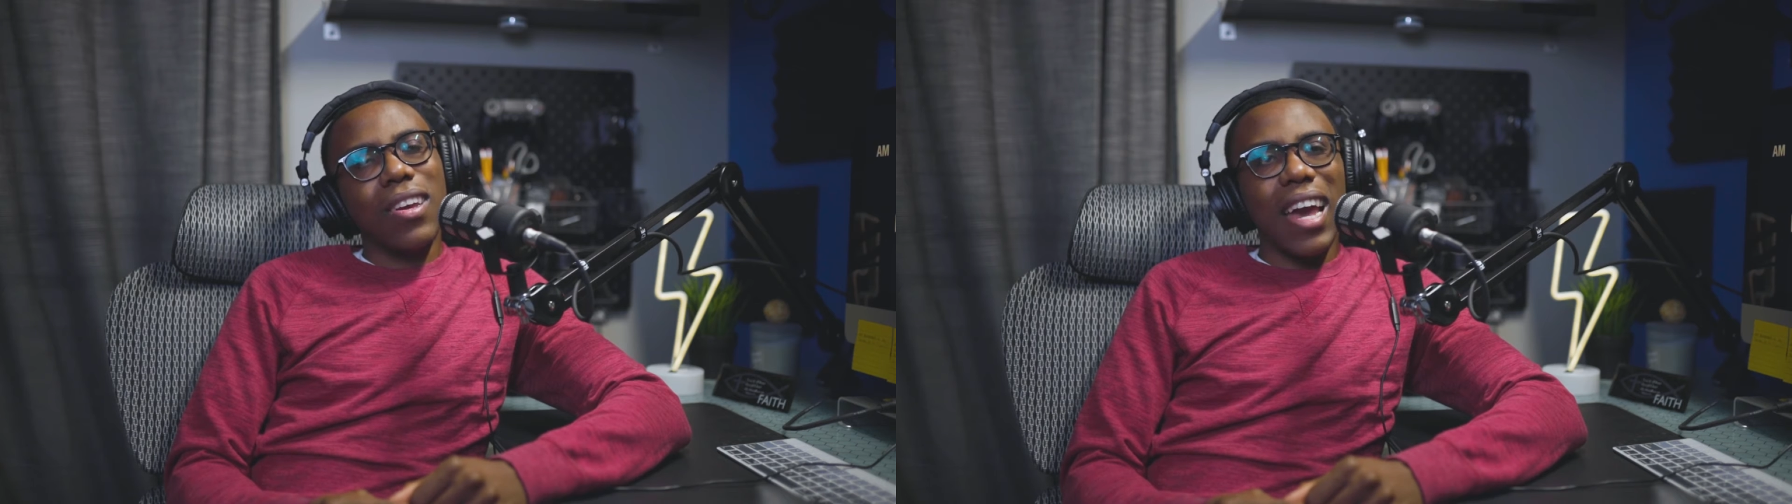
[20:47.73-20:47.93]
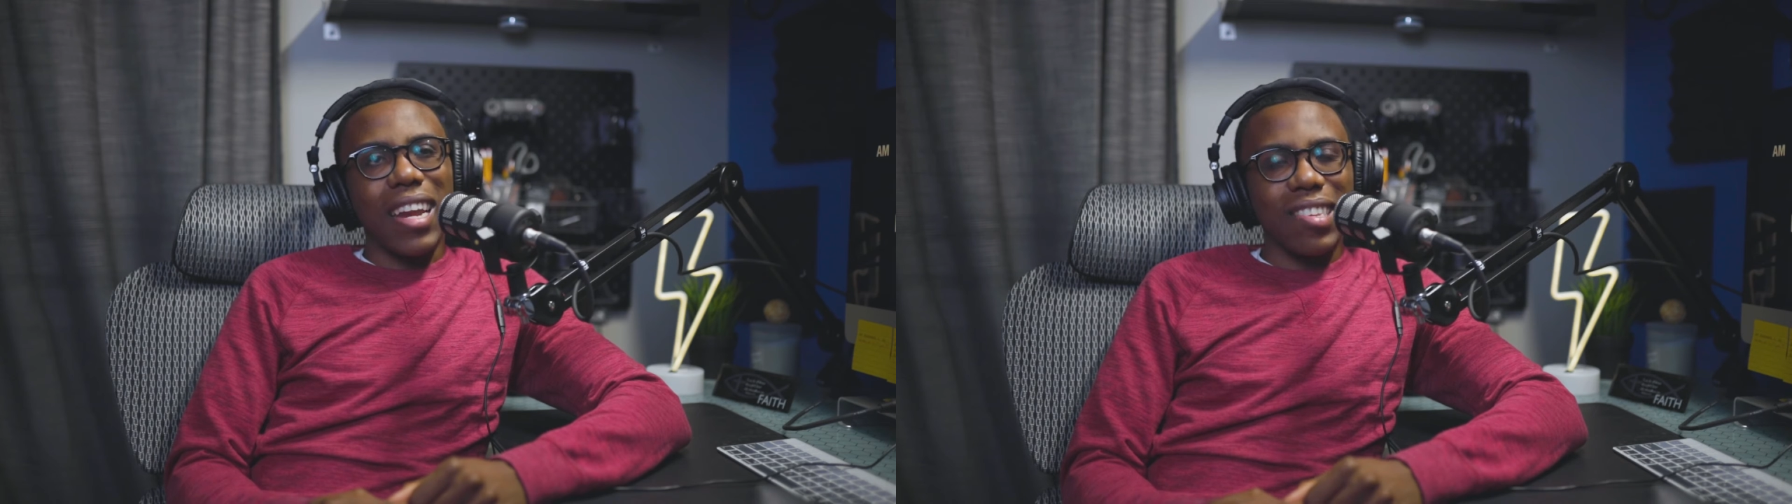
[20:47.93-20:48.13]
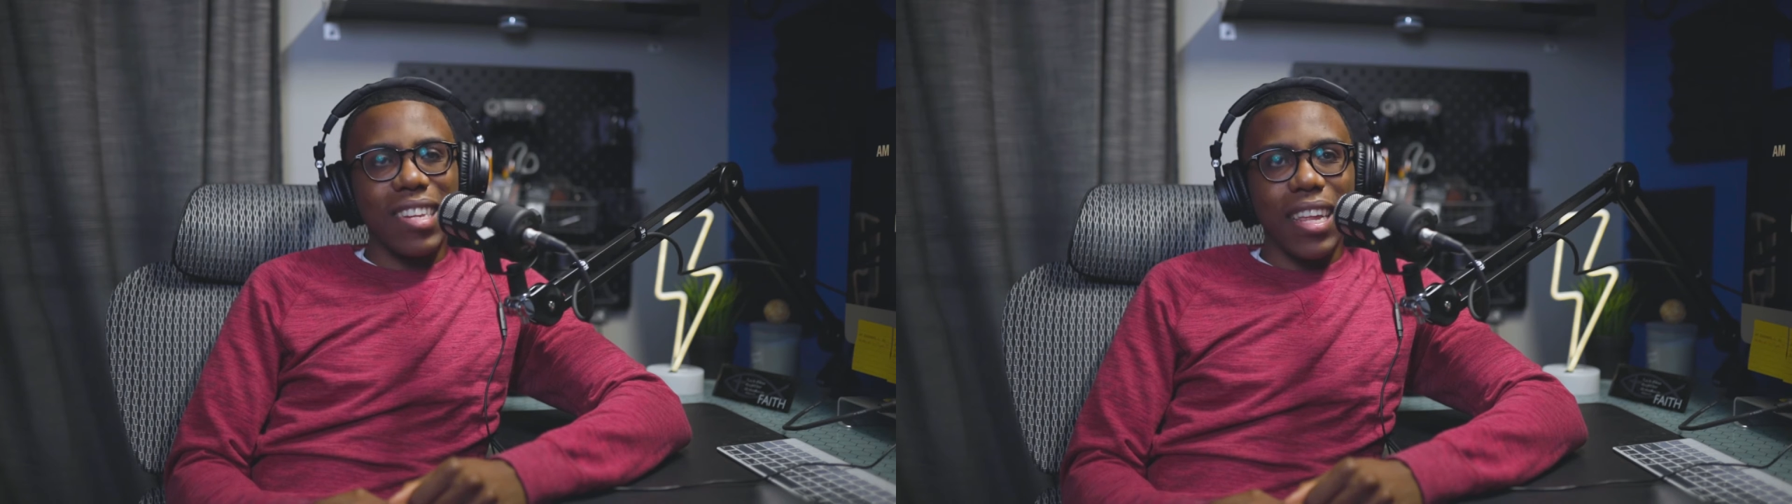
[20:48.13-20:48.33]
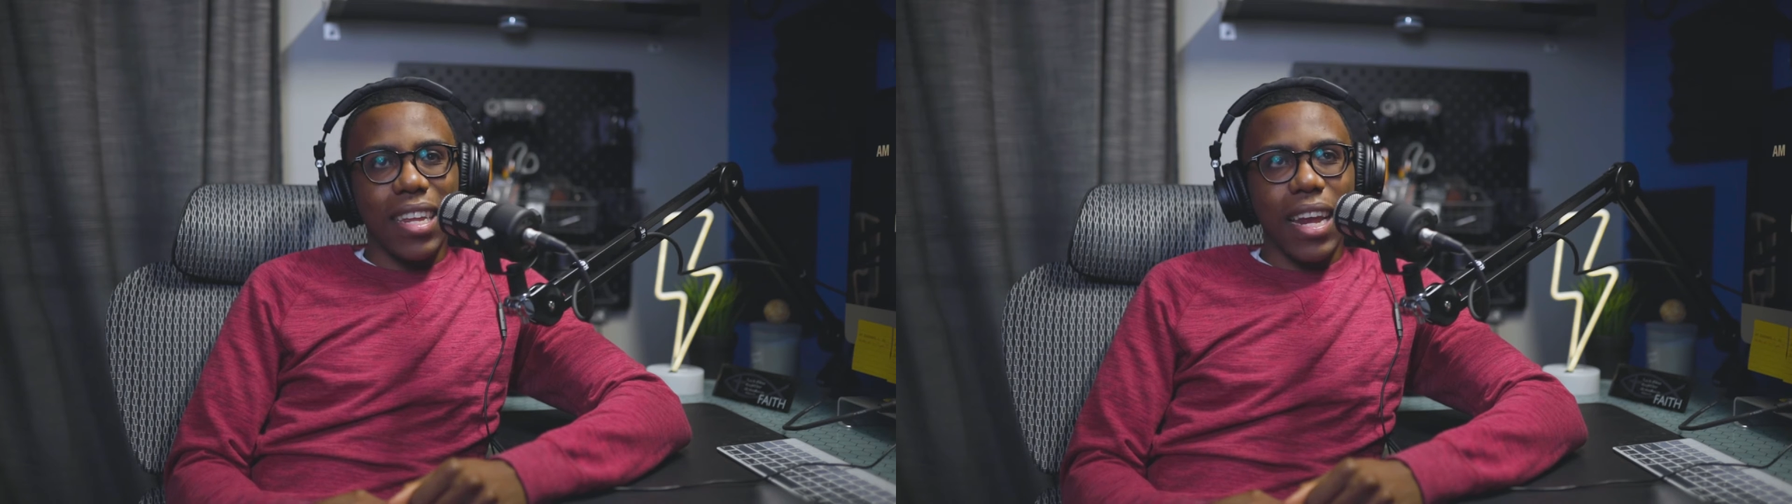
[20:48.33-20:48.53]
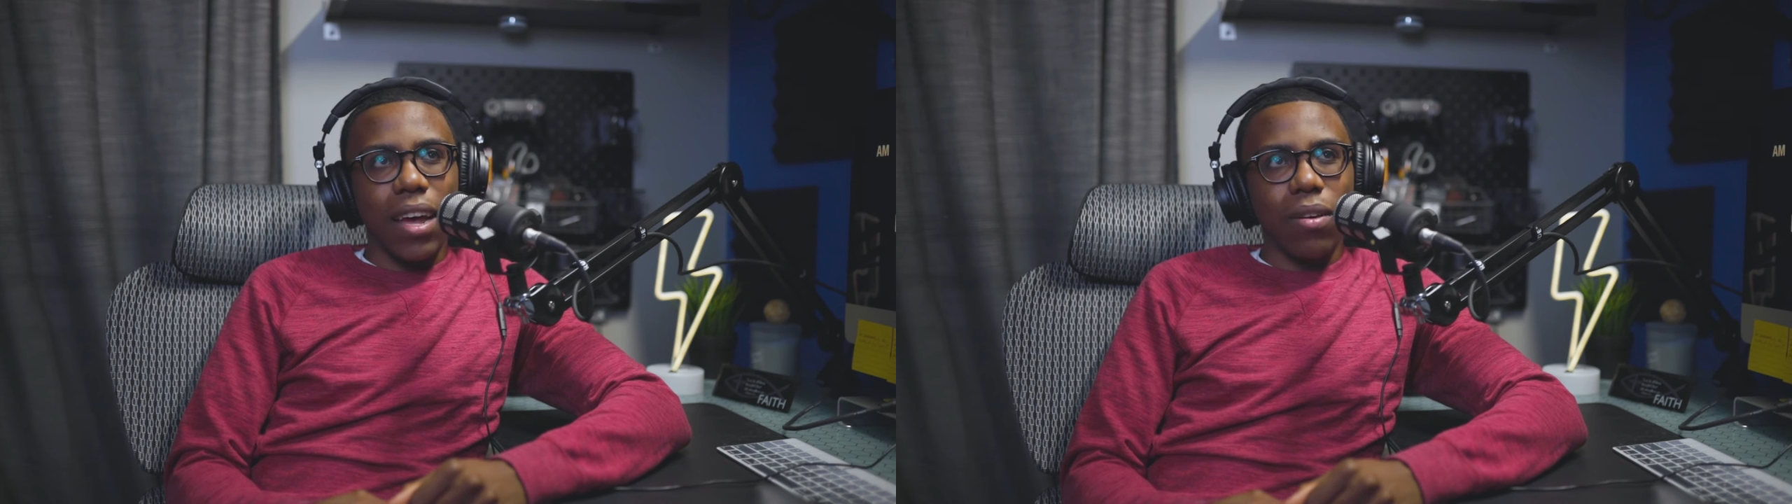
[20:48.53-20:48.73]
kind of
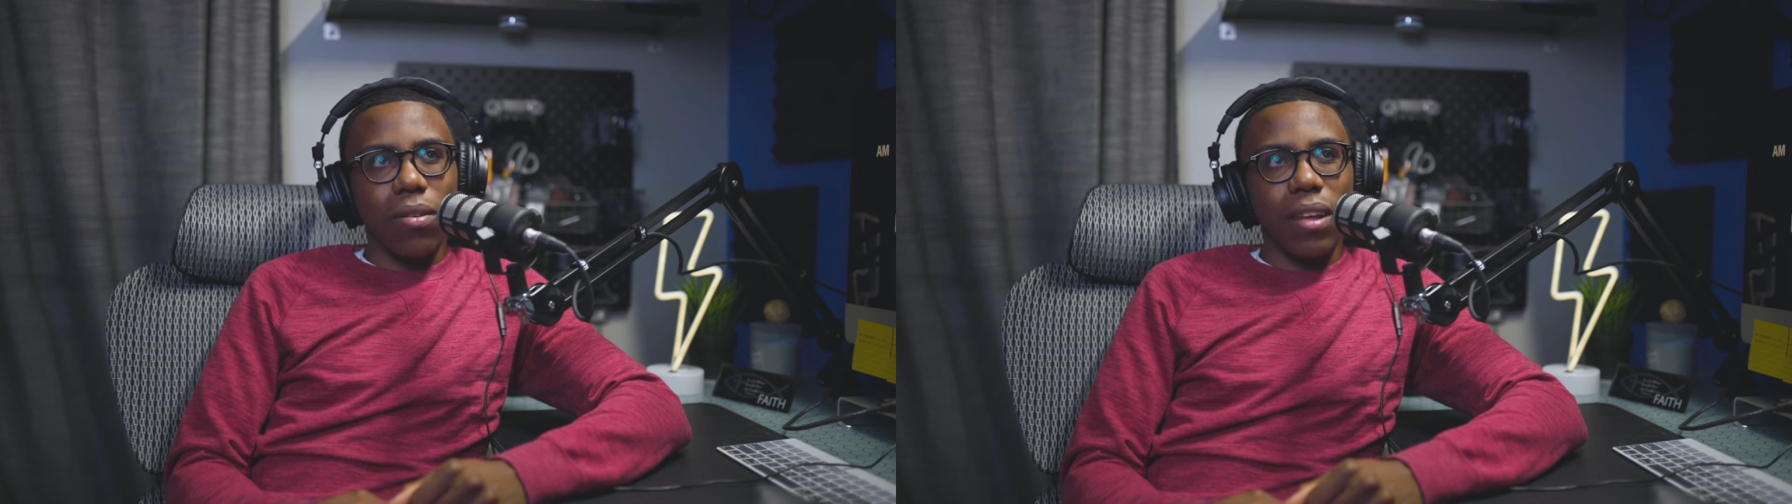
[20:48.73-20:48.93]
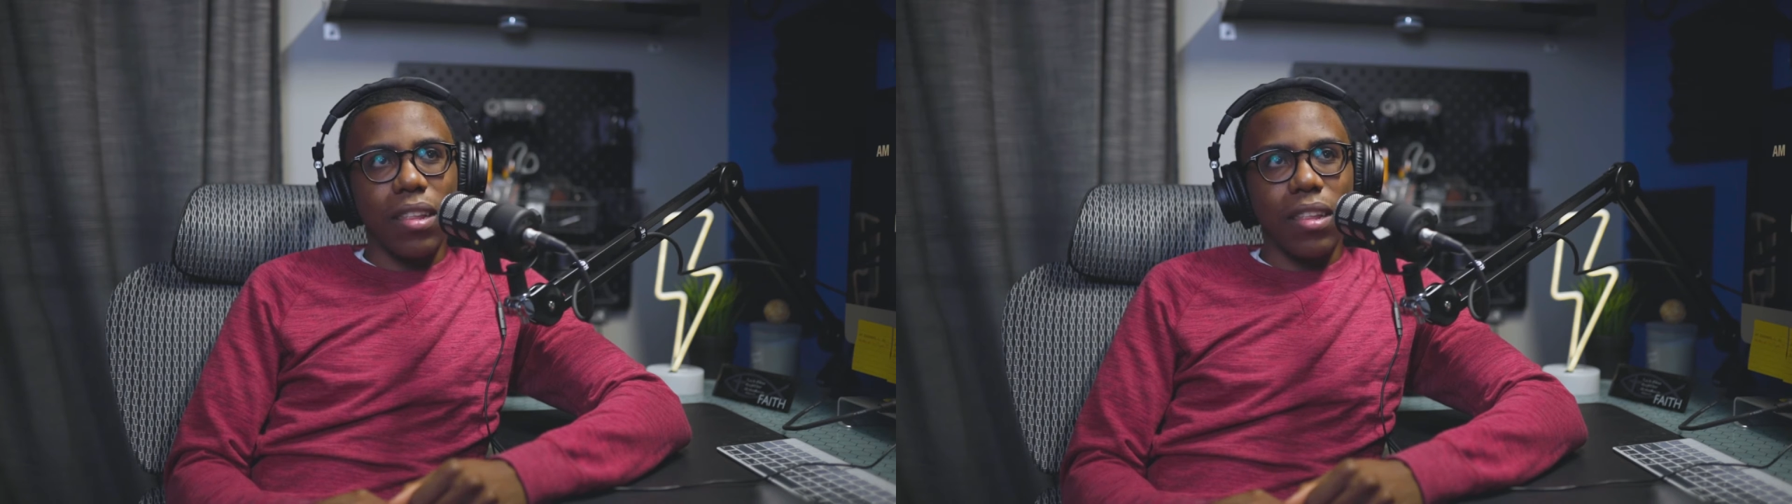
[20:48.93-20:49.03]
selling out